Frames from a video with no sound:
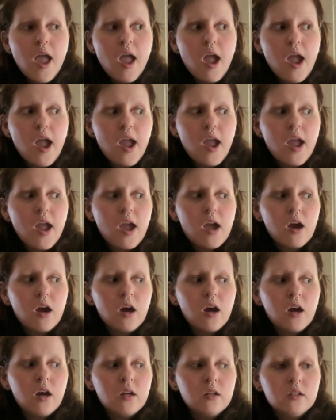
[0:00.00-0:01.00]

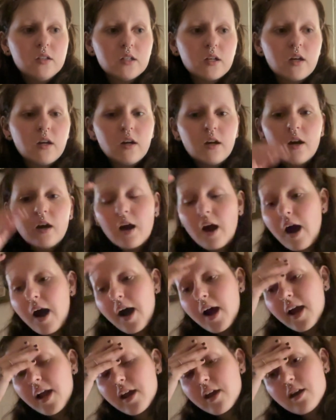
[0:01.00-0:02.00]
And
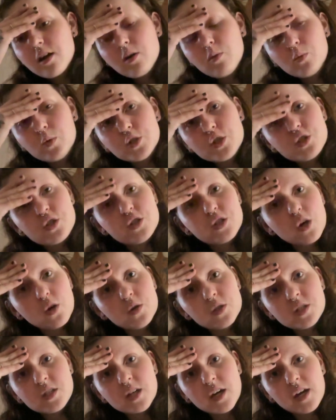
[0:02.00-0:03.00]
I was so
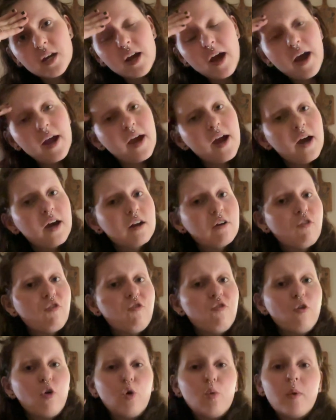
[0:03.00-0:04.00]
sick. I had a
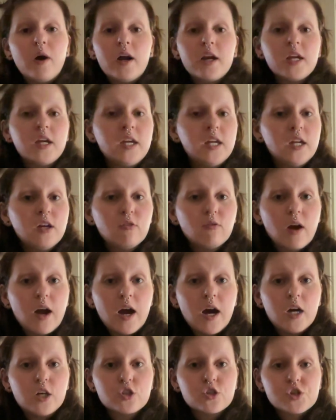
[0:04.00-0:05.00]
full body heat
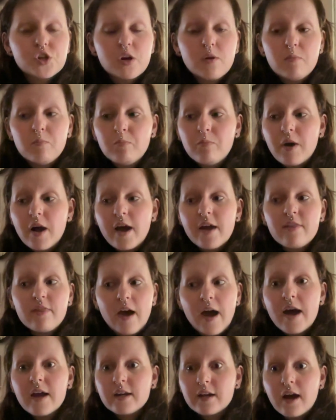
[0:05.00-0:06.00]
rash by
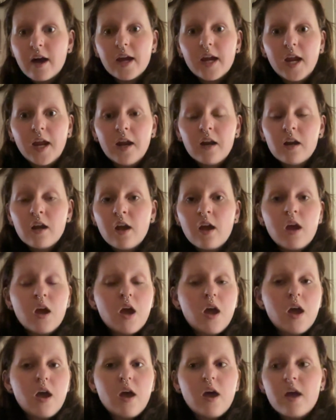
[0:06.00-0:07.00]
that night.
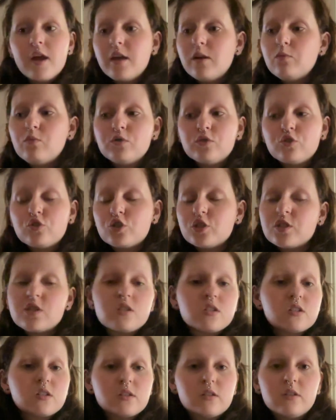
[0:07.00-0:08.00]
It was
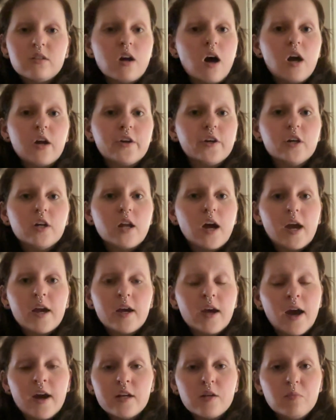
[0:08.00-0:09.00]
just not good. I
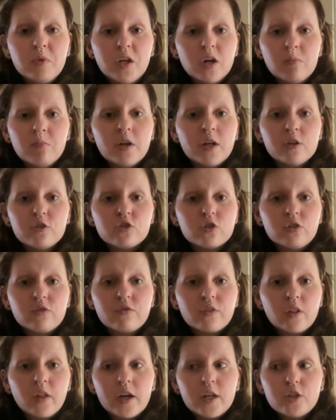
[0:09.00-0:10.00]
had to be on Benadryl
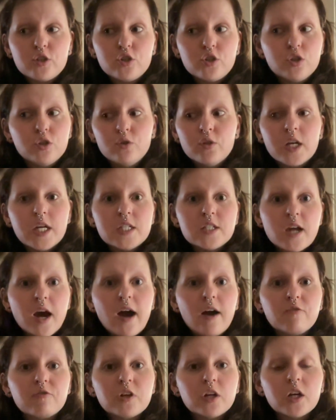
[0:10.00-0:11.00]
for like 2 days
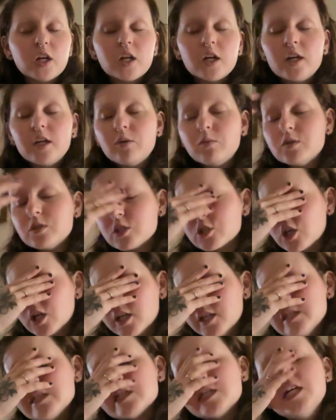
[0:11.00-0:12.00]
after. It was
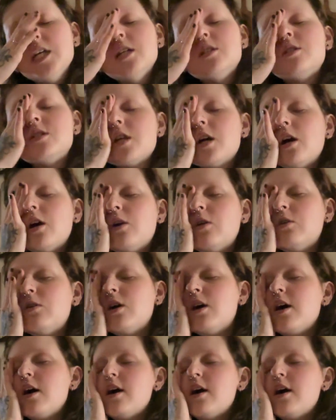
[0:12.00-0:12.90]
crazy. So